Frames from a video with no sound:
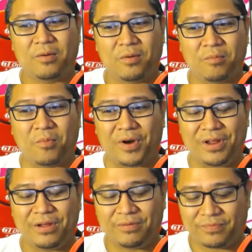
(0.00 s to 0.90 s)

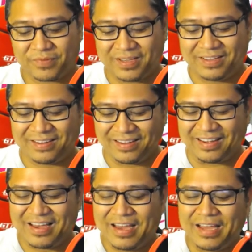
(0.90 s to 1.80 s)
Morty,
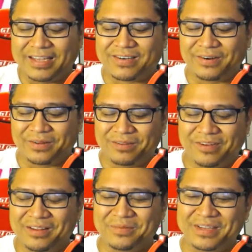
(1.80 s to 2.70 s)
external
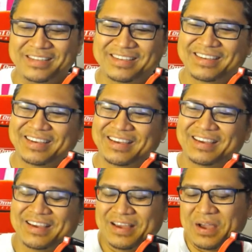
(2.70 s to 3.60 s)
development
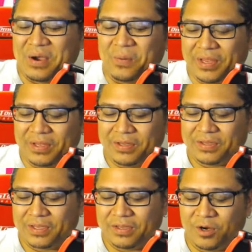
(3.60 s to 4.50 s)

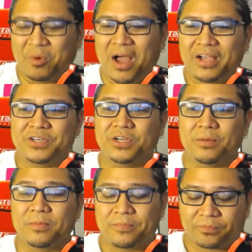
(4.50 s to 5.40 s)
with your
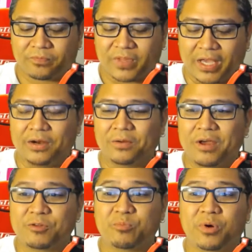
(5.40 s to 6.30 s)
PocketCHIP, and you don't
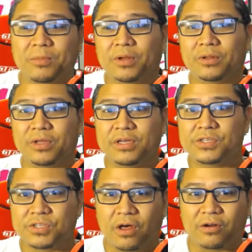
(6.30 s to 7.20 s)
have to permanently
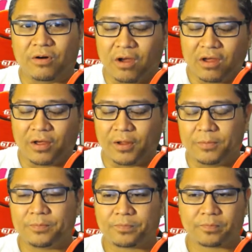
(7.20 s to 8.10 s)
solder on
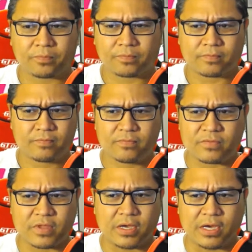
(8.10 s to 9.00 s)

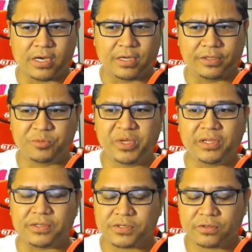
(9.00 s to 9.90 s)
these
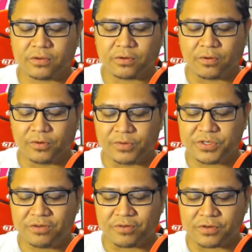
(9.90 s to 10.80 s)
pins or the
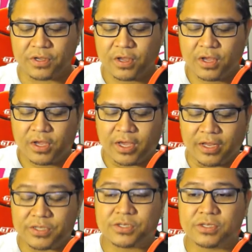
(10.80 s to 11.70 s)
receivers. And
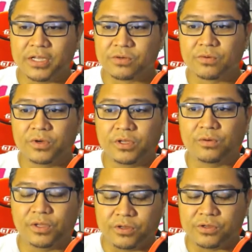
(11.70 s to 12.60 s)
that's a
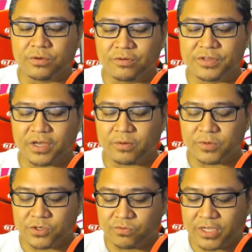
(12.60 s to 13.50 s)
really intuitive design,
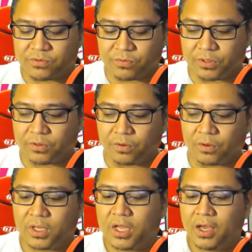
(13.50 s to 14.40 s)
that's really cool.
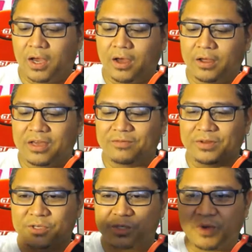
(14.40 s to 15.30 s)
They have a
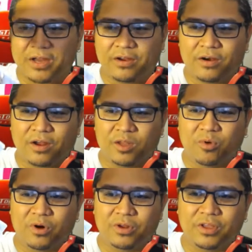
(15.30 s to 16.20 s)
little spot here on the
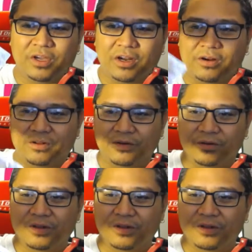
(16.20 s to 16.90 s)
board. They cut out a little